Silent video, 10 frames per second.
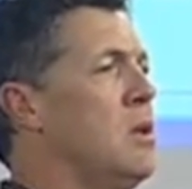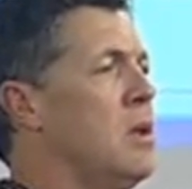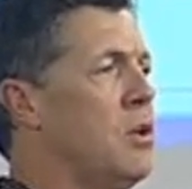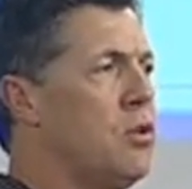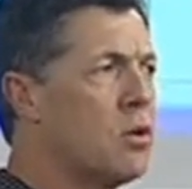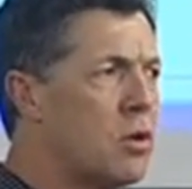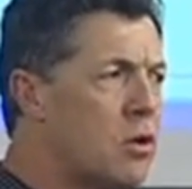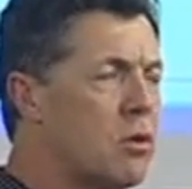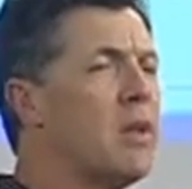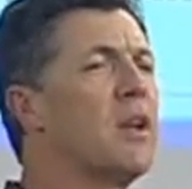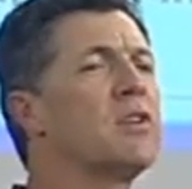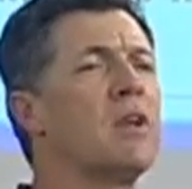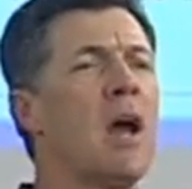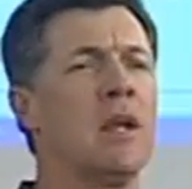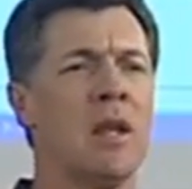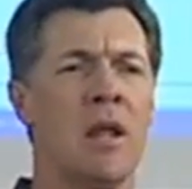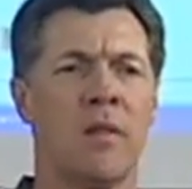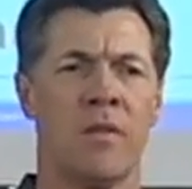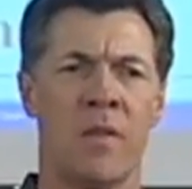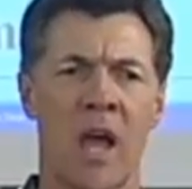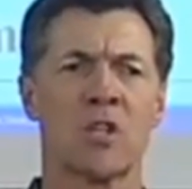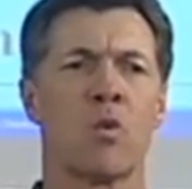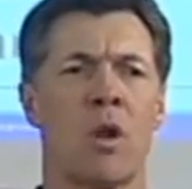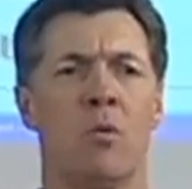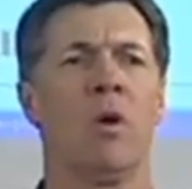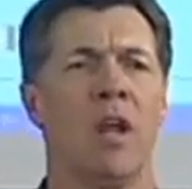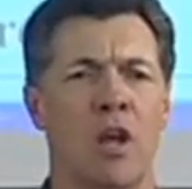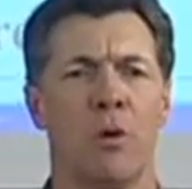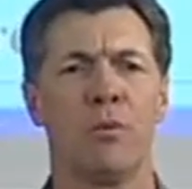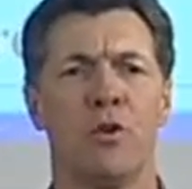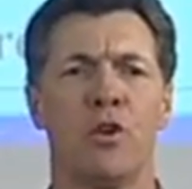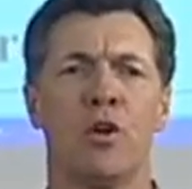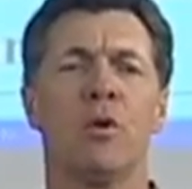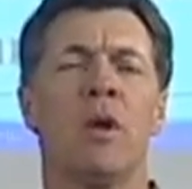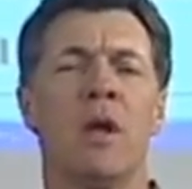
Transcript: And you can do that tonight. That's what I want to help you do